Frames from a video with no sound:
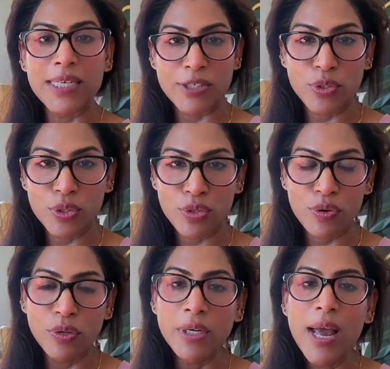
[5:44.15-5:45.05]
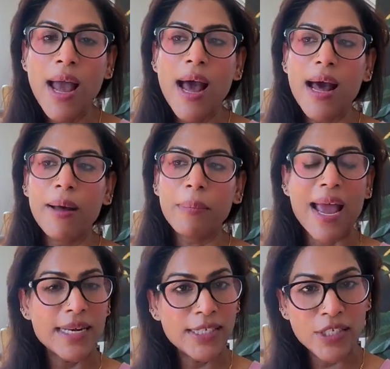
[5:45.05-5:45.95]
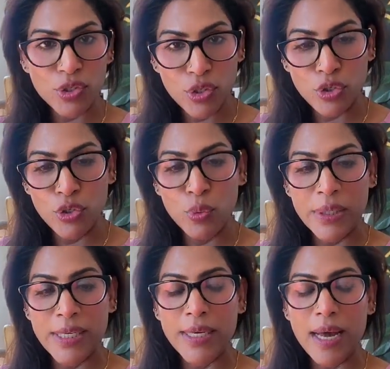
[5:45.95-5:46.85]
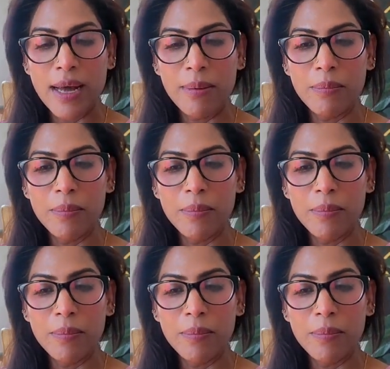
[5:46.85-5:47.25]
testosterone, and it's newly